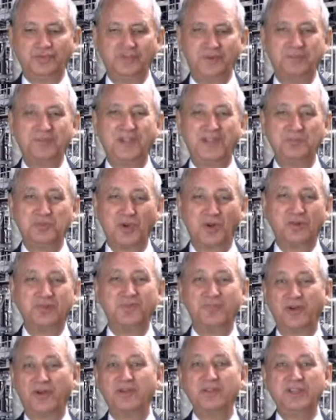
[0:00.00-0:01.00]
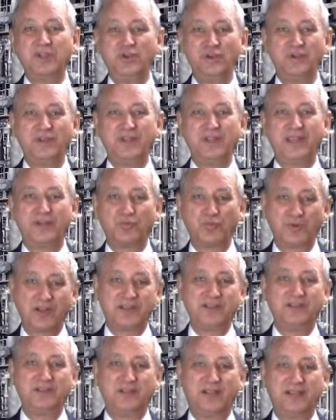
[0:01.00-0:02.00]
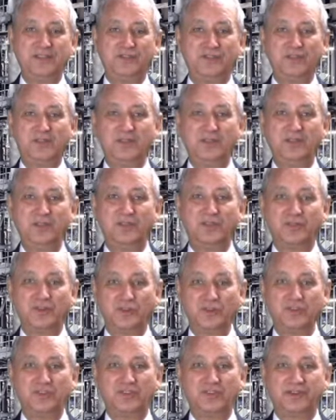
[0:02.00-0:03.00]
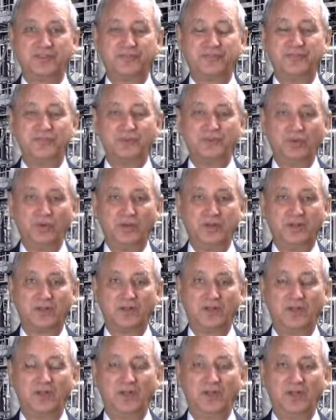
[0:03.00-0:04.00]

sometimes aren't very good at recognizing the good stuff in the soil.